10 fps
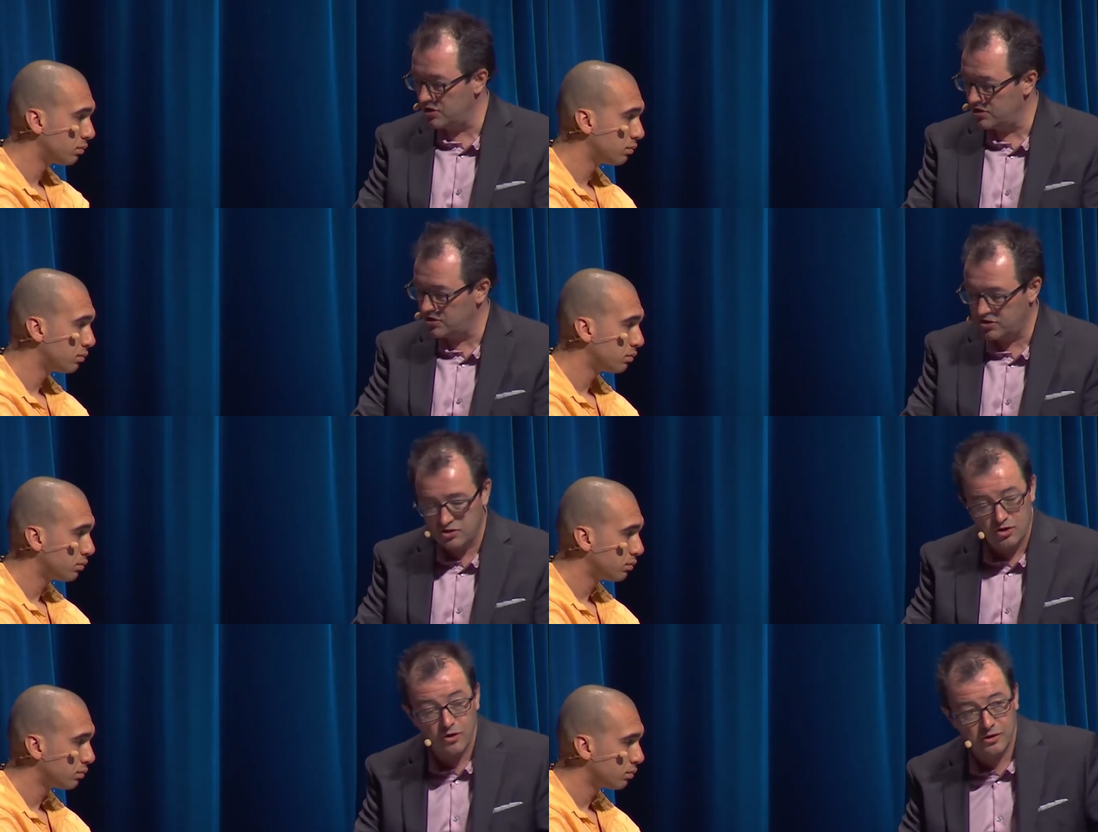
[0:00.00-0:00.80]
Speaker 1: to
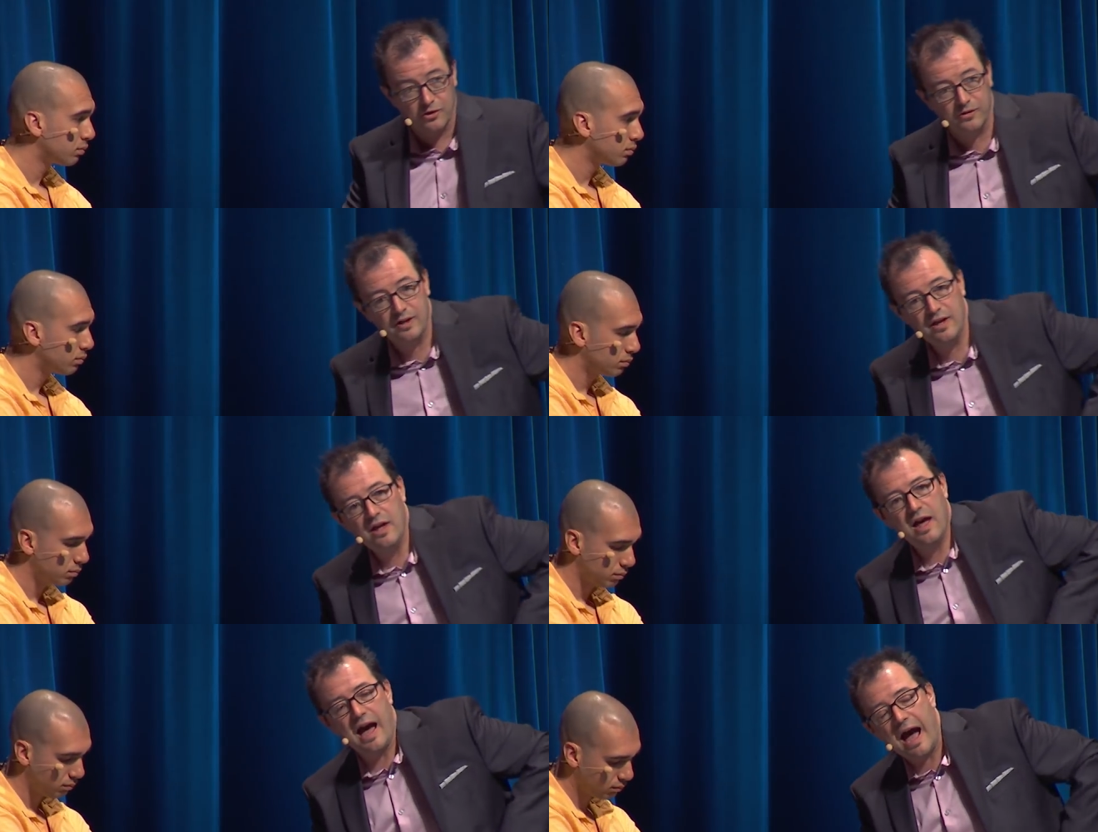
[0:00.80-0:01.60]
show you
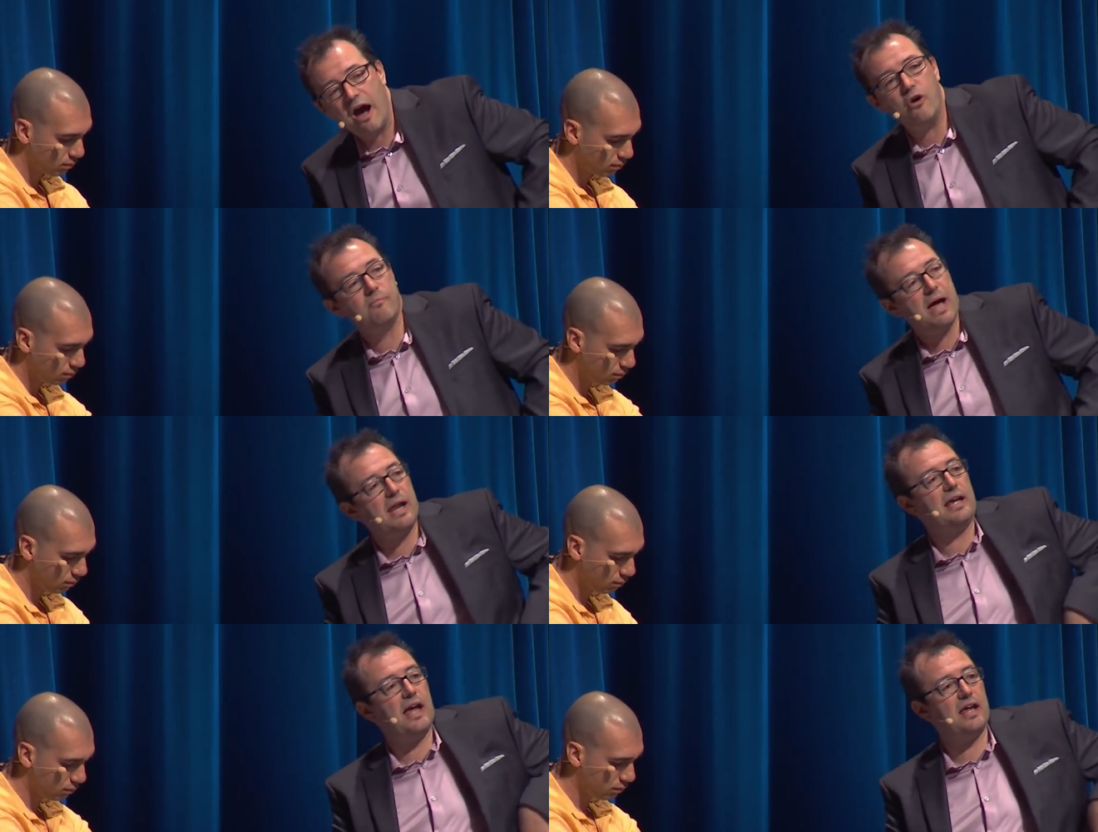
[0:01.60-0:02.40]
how
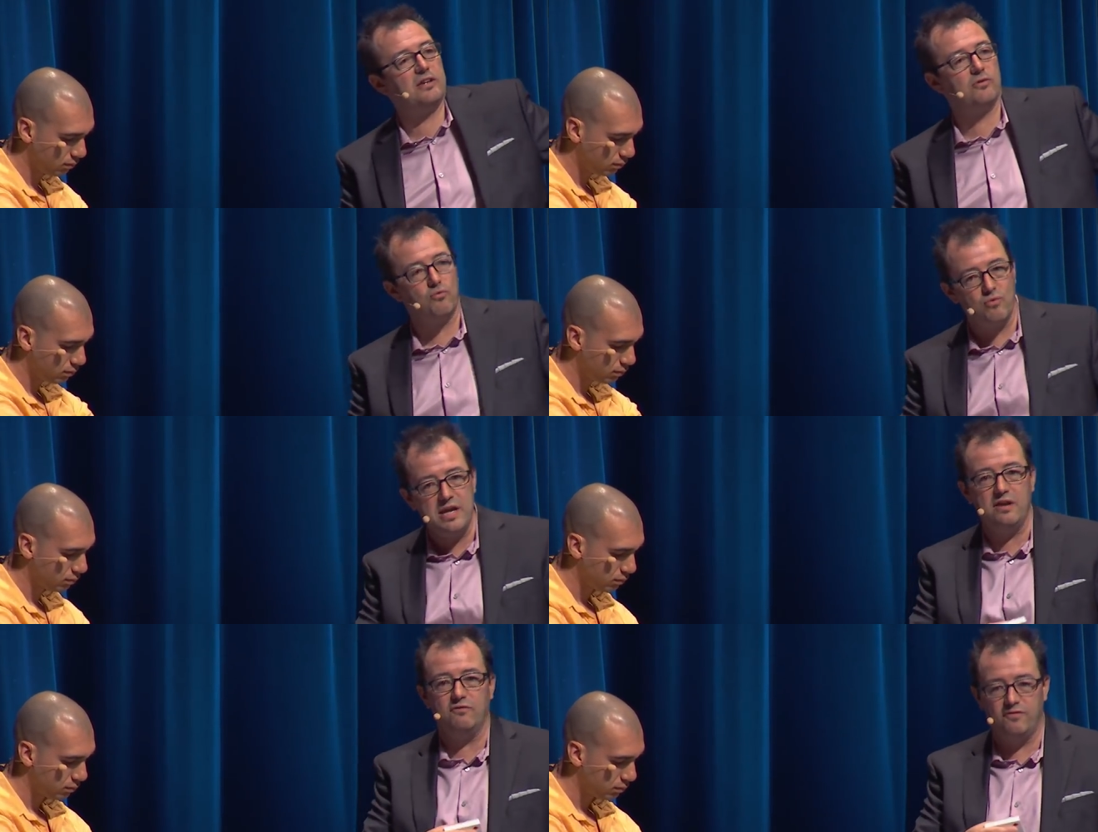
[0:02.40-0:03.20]
Mahdi had to
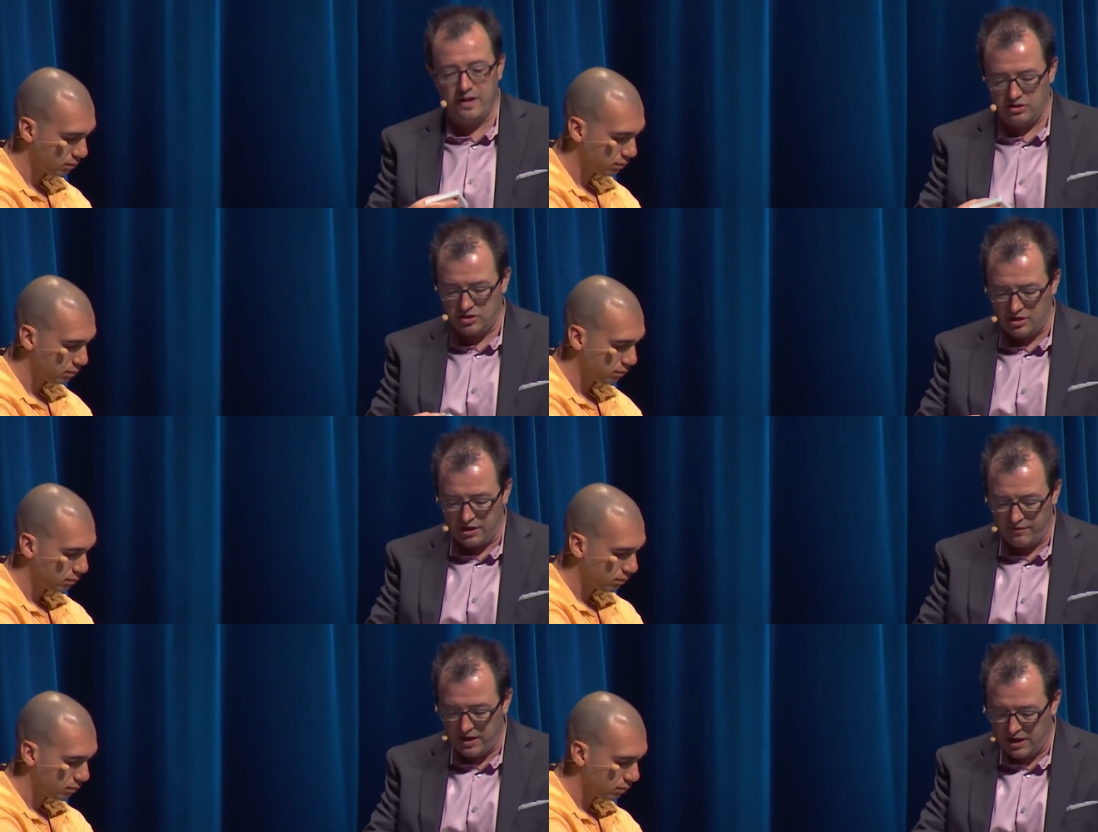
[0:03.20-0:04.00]
reinvent sleight
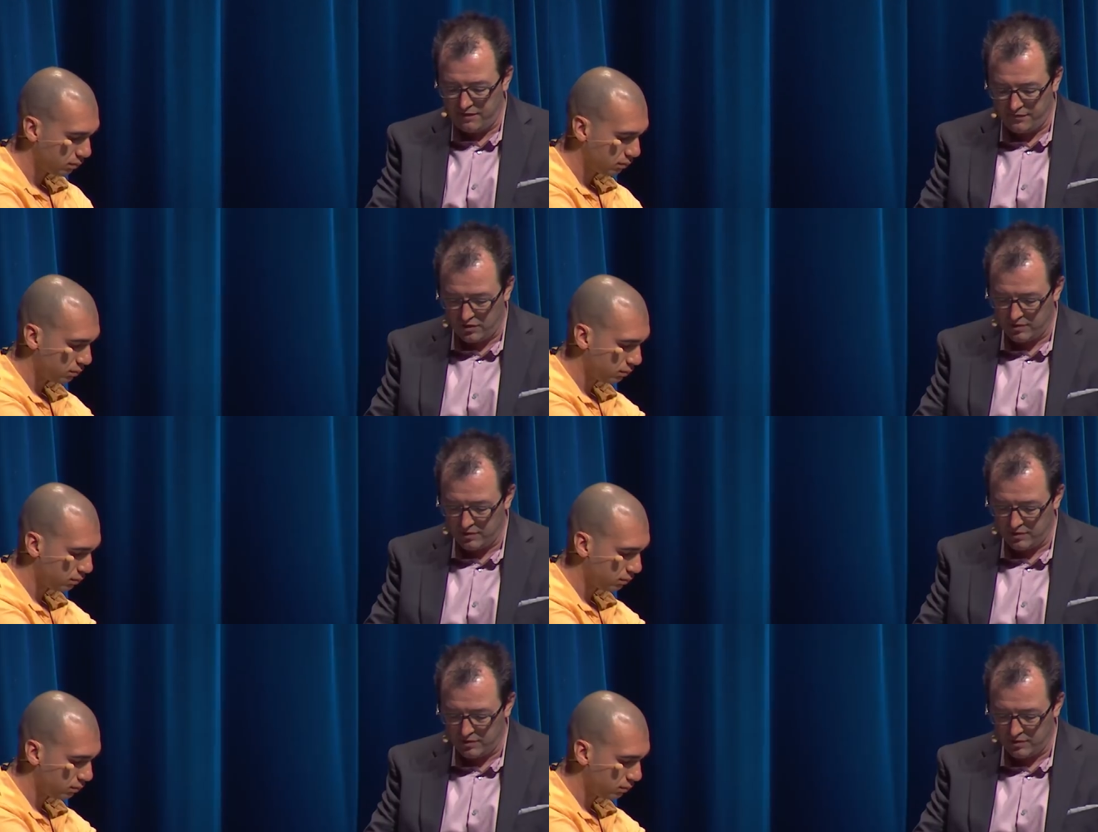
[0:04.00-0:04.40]
of hand for